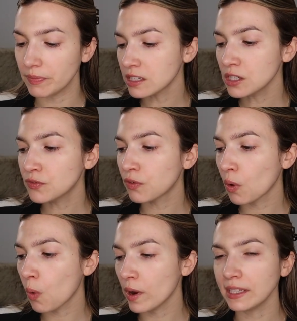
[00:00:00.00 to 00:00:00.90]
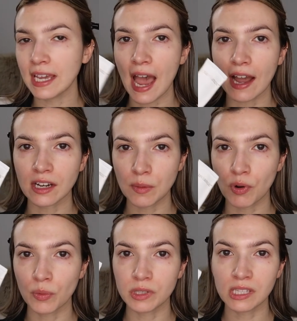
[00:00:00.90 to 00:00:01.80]
This is for oily,
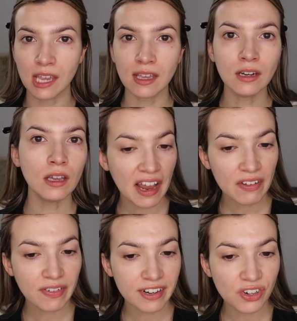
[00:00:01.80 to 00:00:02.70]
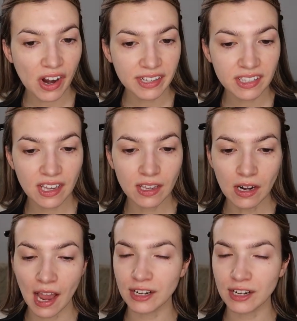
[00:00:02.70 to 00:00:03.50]
acne-prone skin. I have very dry skin.